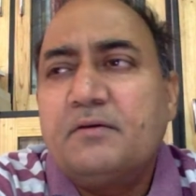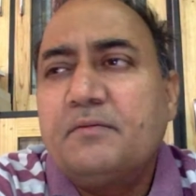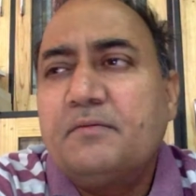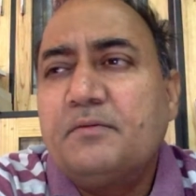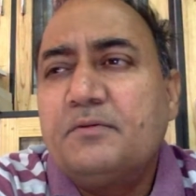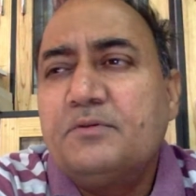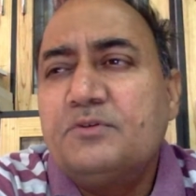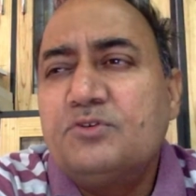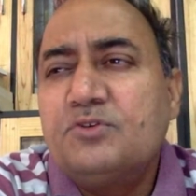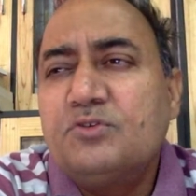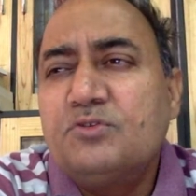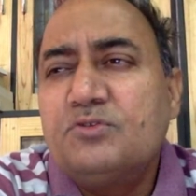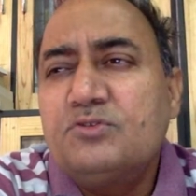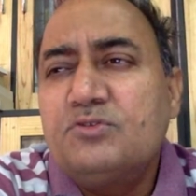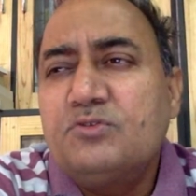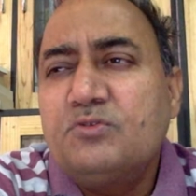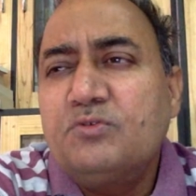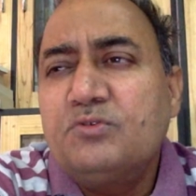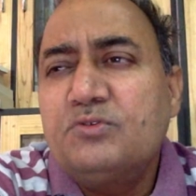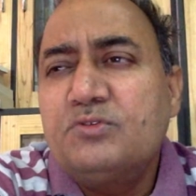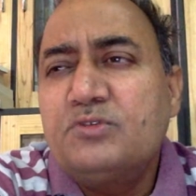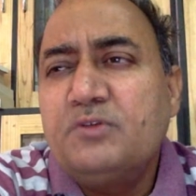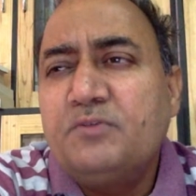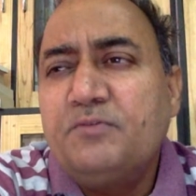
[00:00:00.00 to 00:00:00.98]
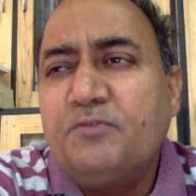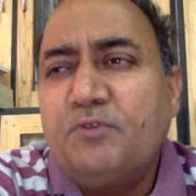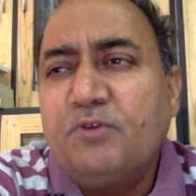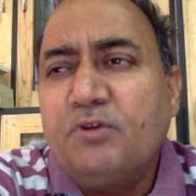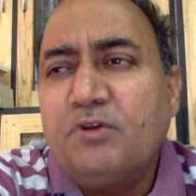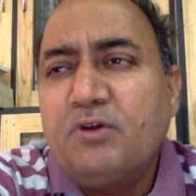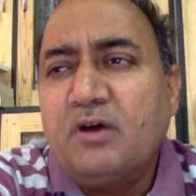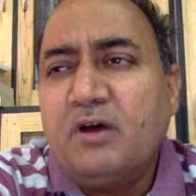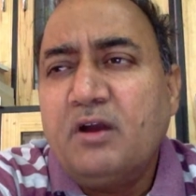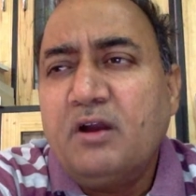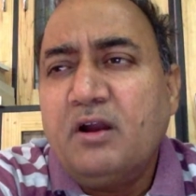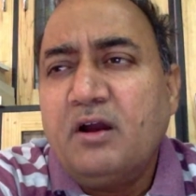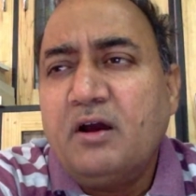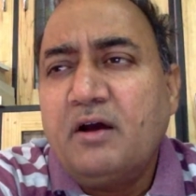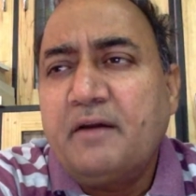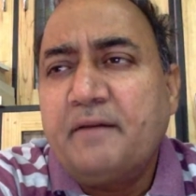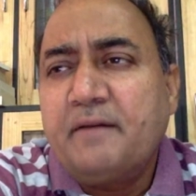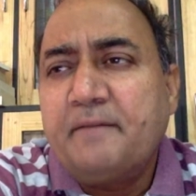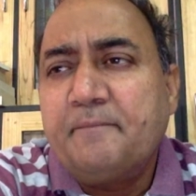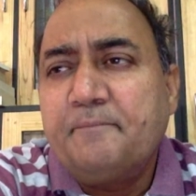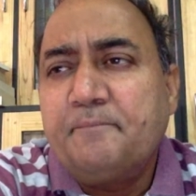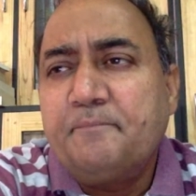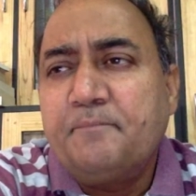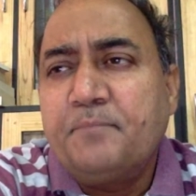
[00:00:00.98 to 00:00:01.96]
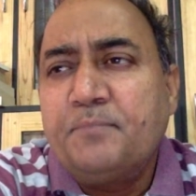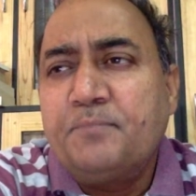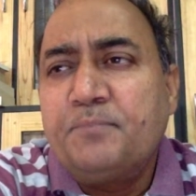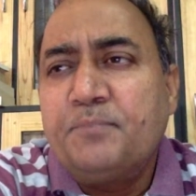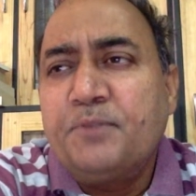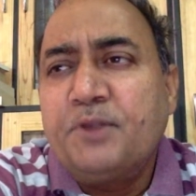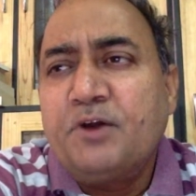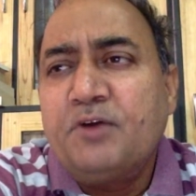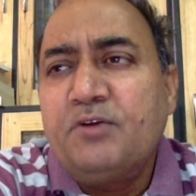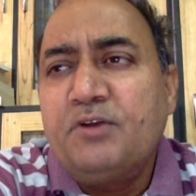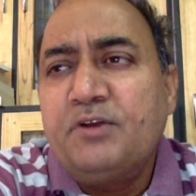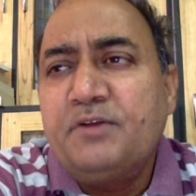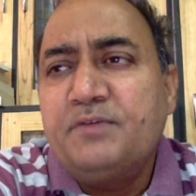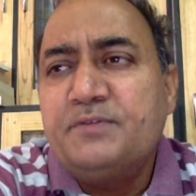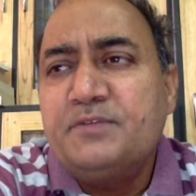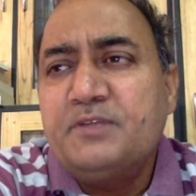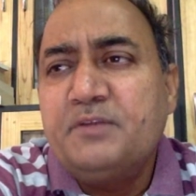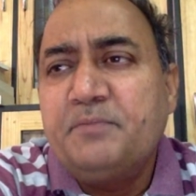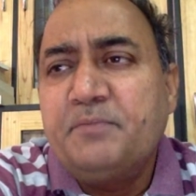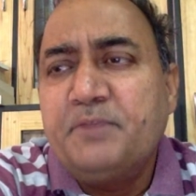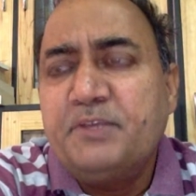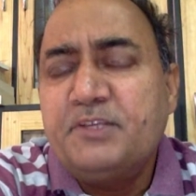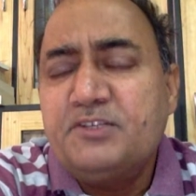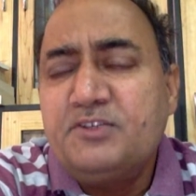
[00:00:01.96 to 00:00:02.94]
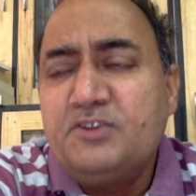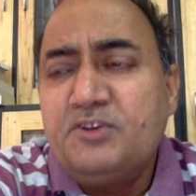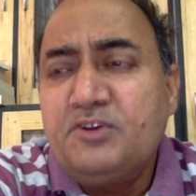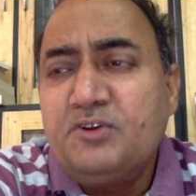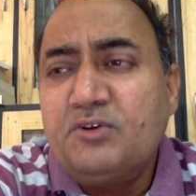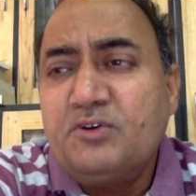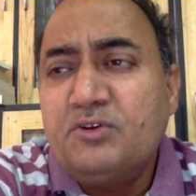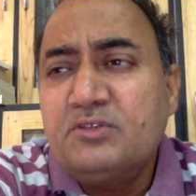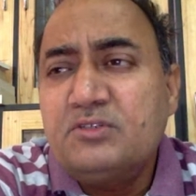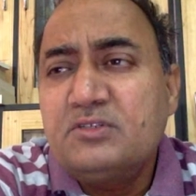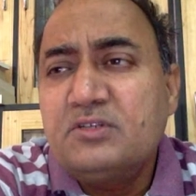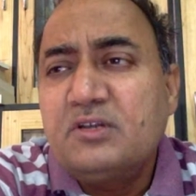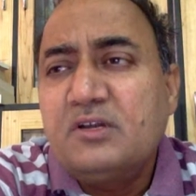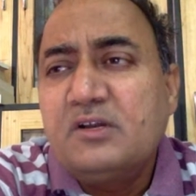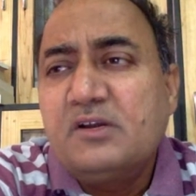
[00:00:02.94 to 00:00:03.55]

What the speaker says: Jones owns a Ford car or Brown lives in Brest Litos.